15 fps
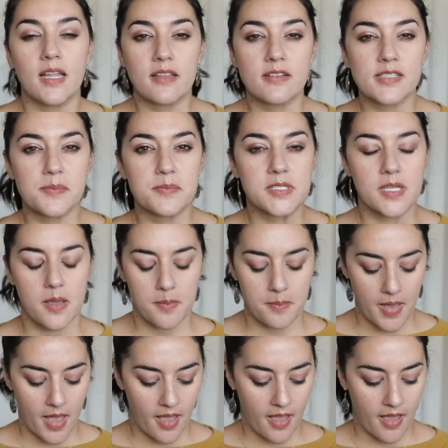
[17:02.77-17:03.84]
Another
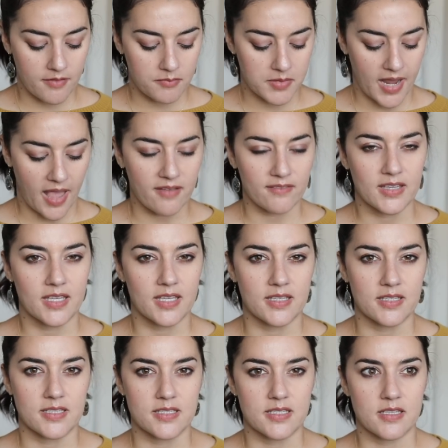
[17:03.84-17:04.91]
symptom I've been having
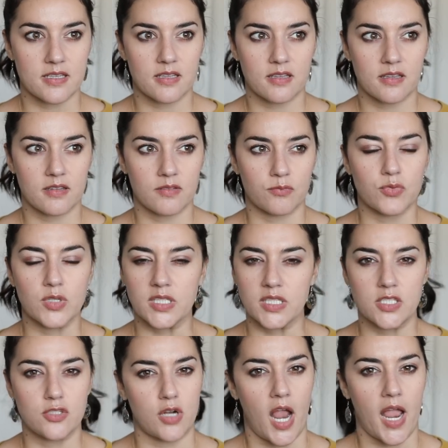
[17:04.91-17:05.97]
is
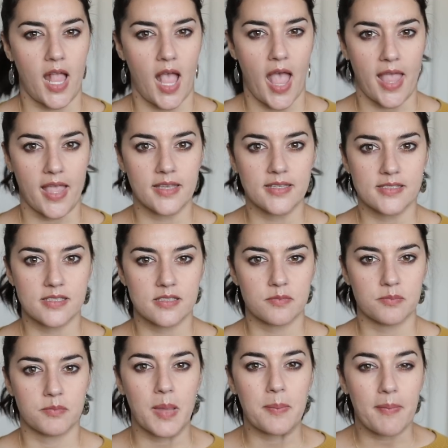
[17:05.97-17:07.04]
really dry eyes.
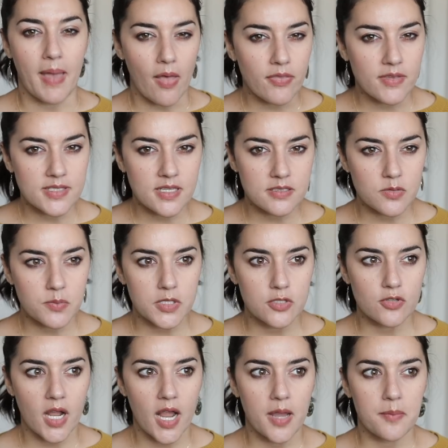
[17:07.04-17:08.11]
My mouth has also
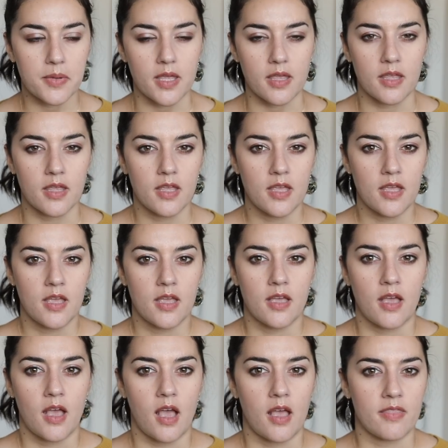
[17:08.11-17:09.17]
been dry, but
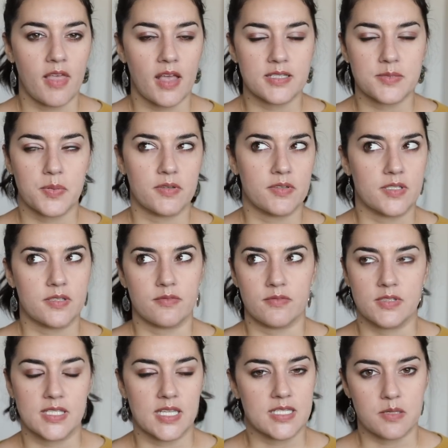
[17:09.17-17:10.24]
that's been
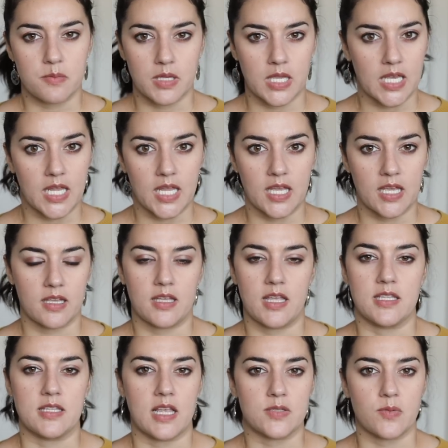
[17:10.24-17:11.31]
since the beginning,
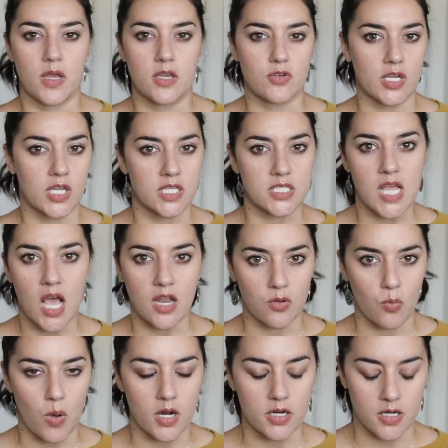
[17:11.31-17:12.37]
and that's why I drink a ton
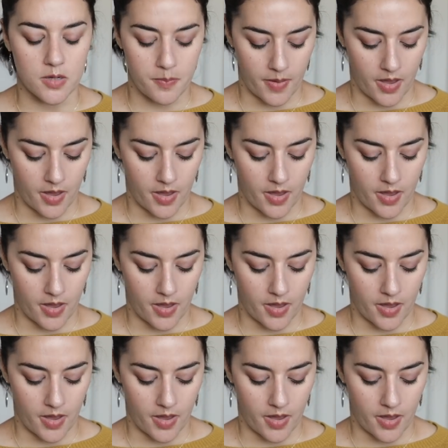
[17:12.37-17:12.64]
of water.